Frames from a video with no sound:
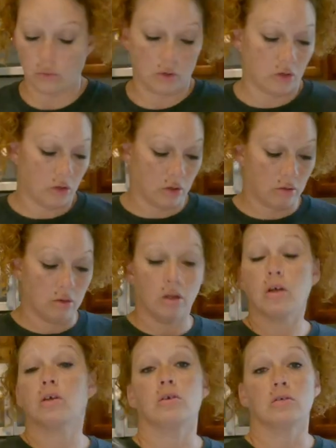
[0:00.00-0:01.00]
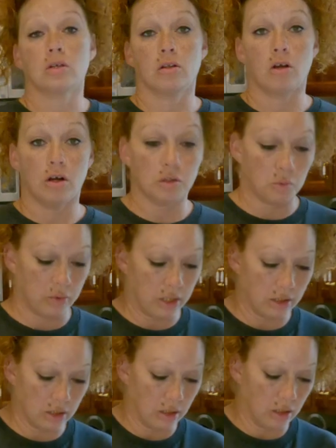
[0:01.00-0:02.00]
We're going to use a large
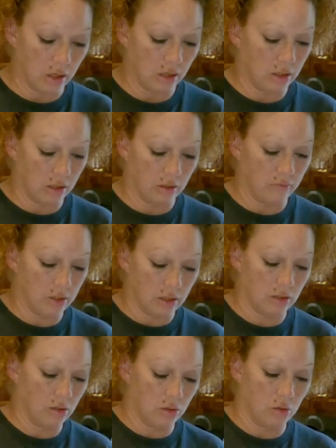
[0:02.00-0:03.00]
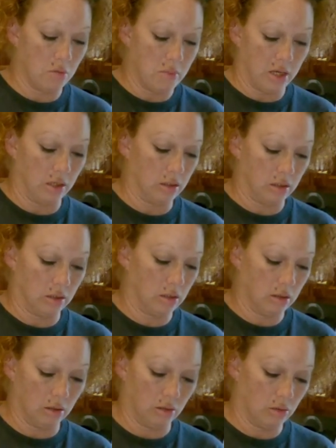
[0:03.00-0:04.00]
whisk and kind of give this a little mix,
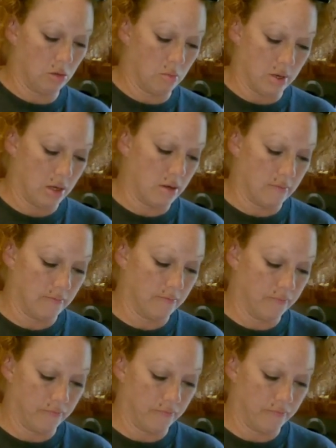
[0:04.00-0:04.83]
a little bit.